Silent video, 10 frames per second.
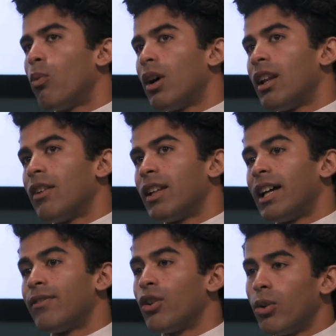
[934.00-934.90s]
But one level I
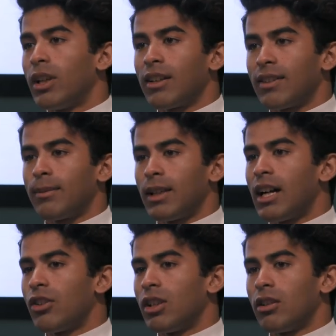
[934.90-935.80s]
have to wholly accept that
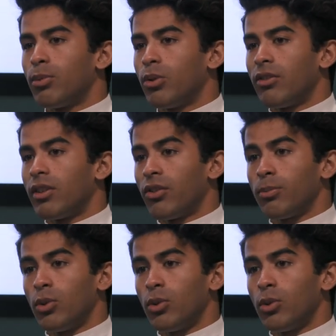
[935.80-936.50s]
actually the pool is very